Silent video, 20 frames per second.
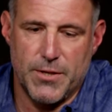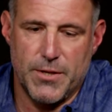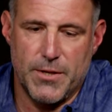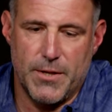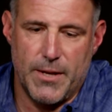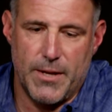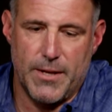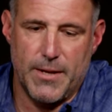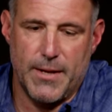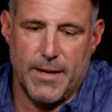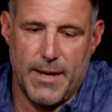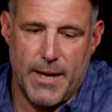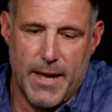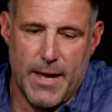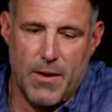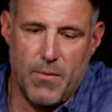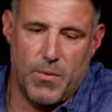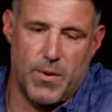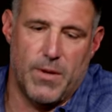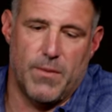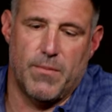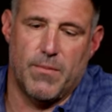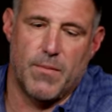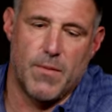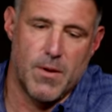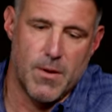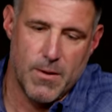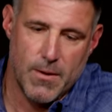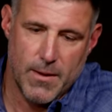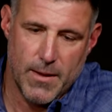And, again, we
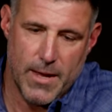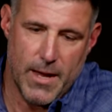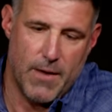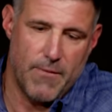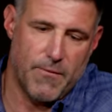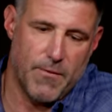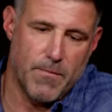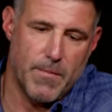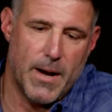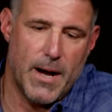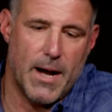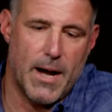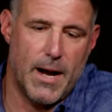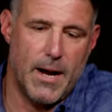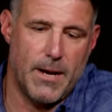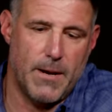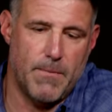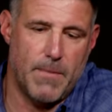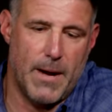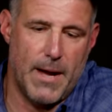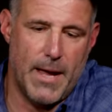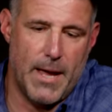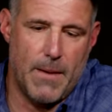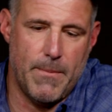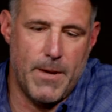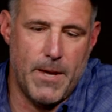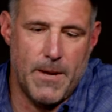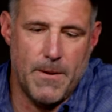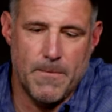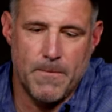came from behind in
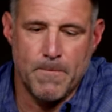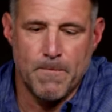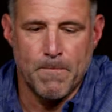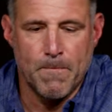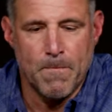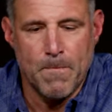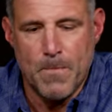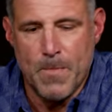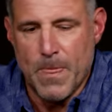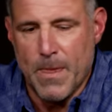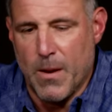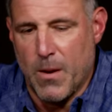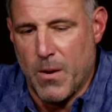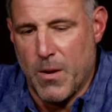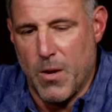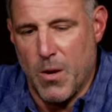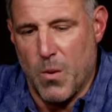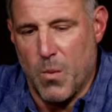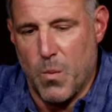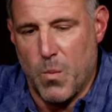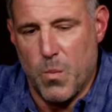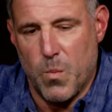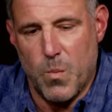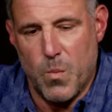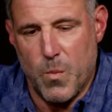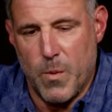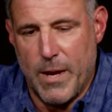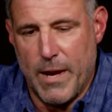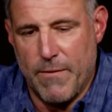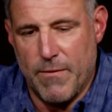Miami, you know,
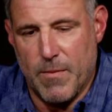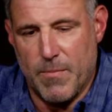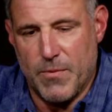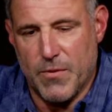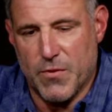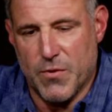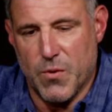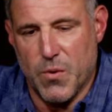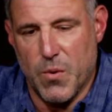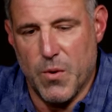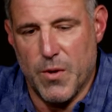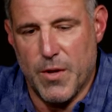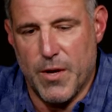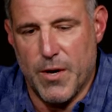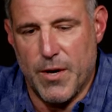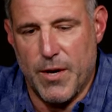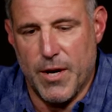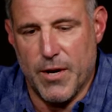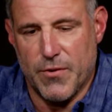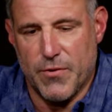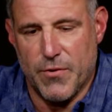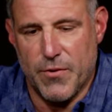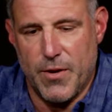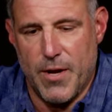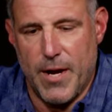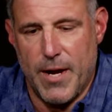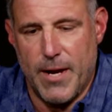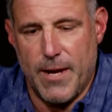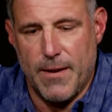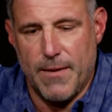gave up the score there
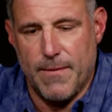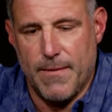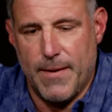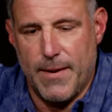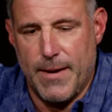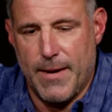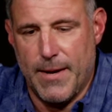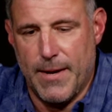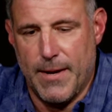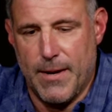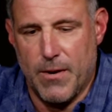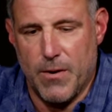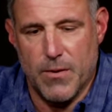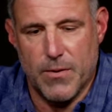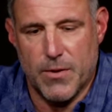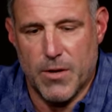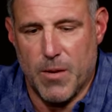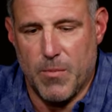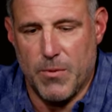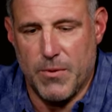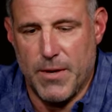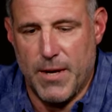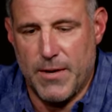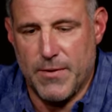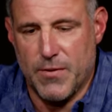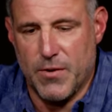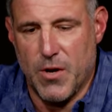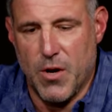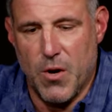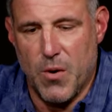yesterday or a couple
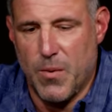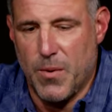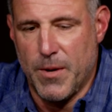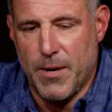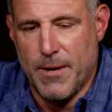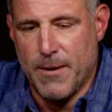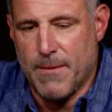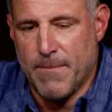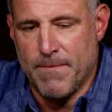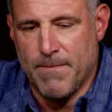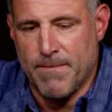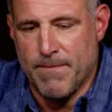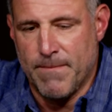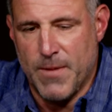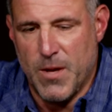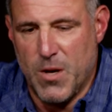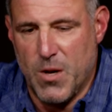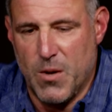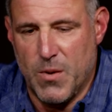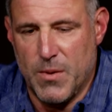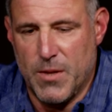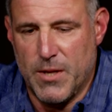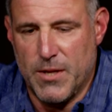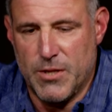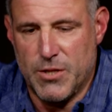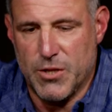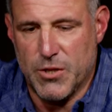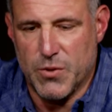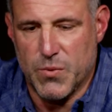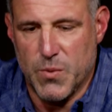days ago, you know, and then
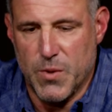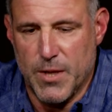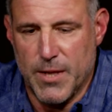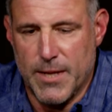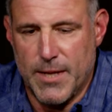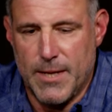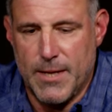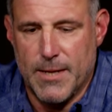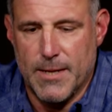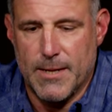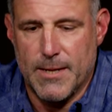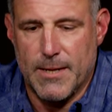just really